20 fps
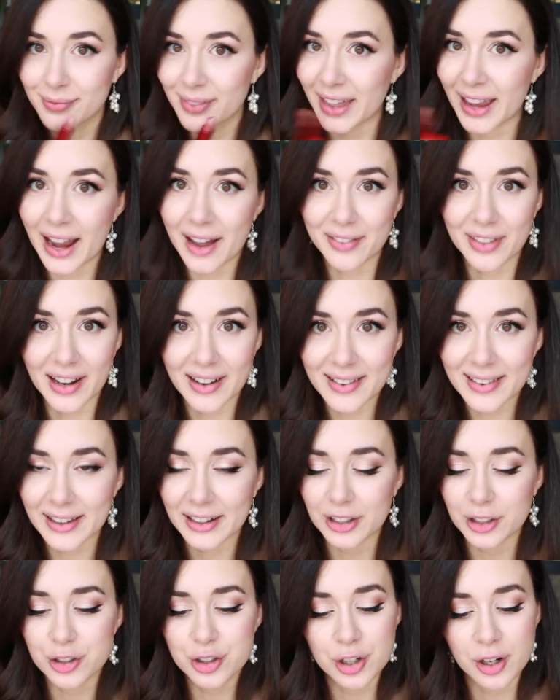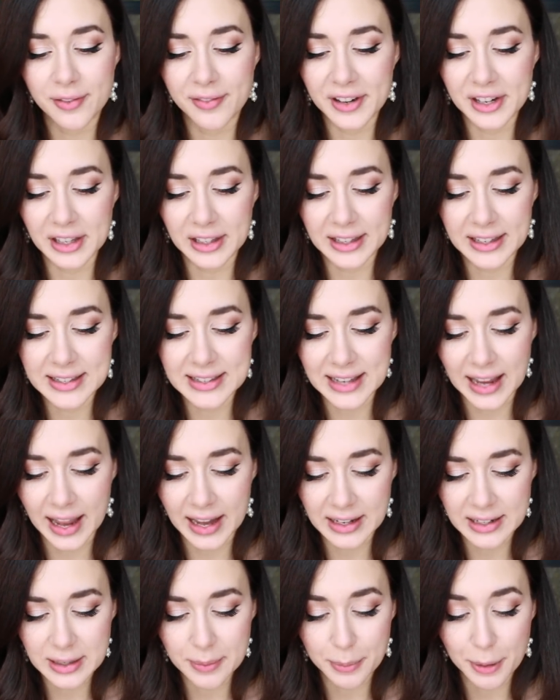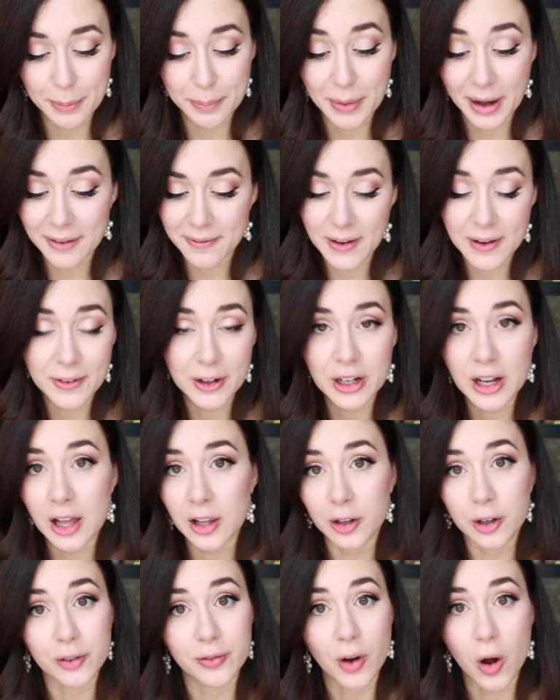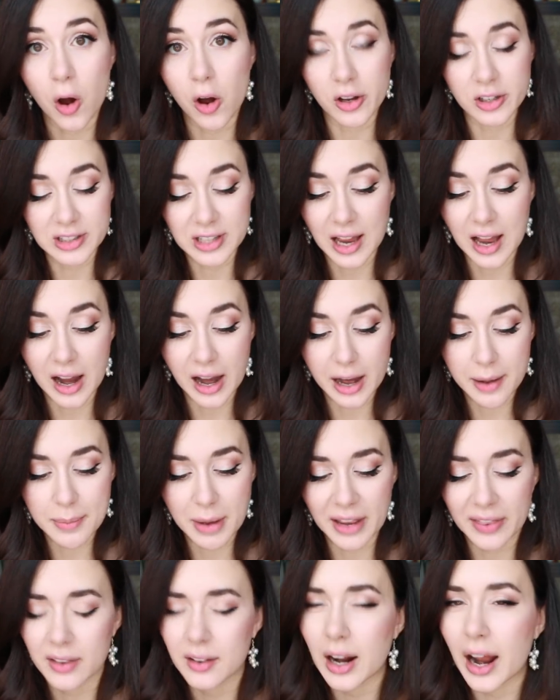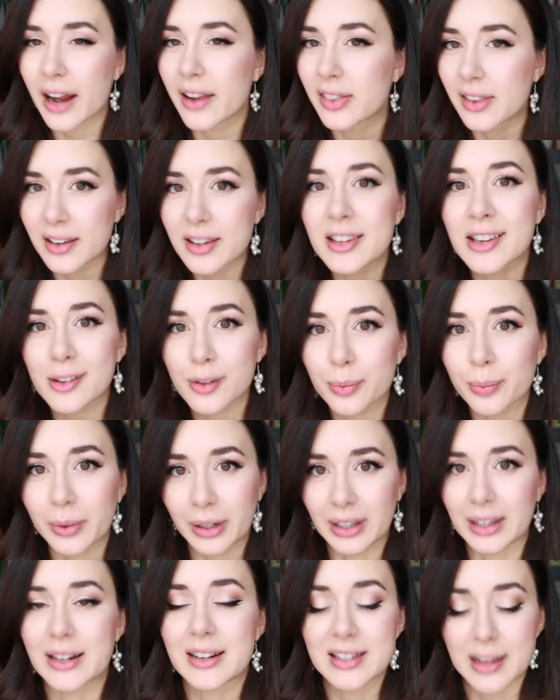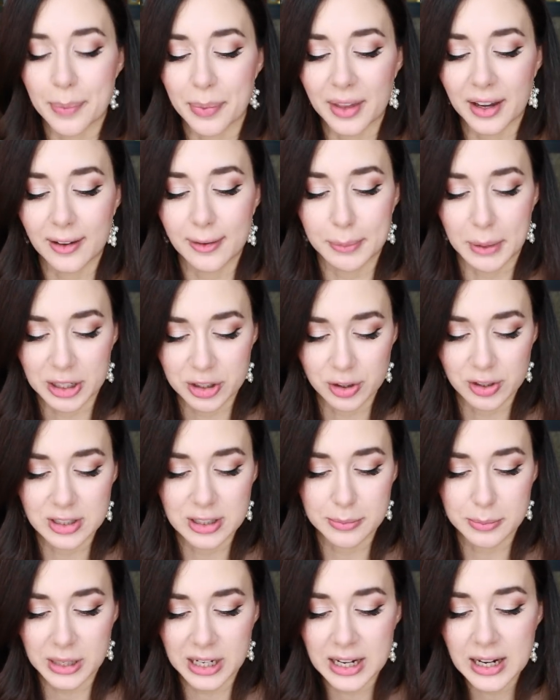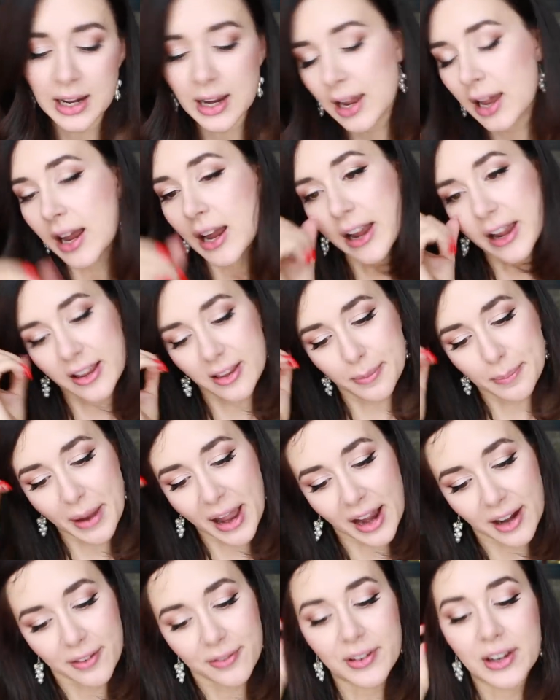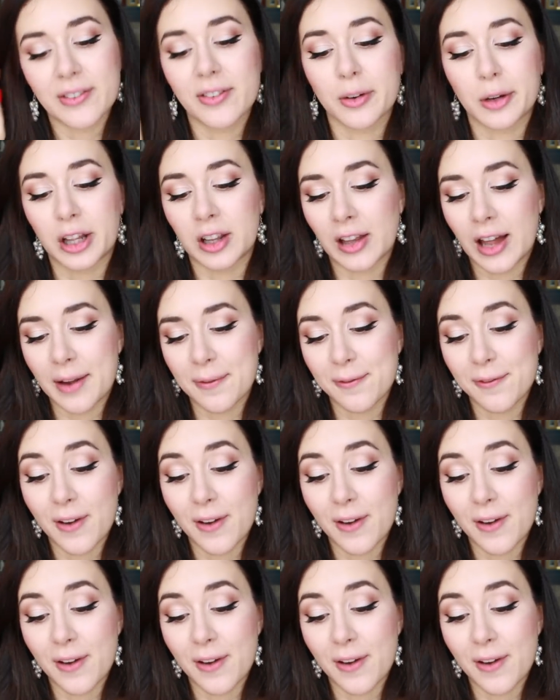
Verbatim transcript: They have that signature vanilla scent, but my favorite color of all time, and this is really something special to me, is MAC Viva Glam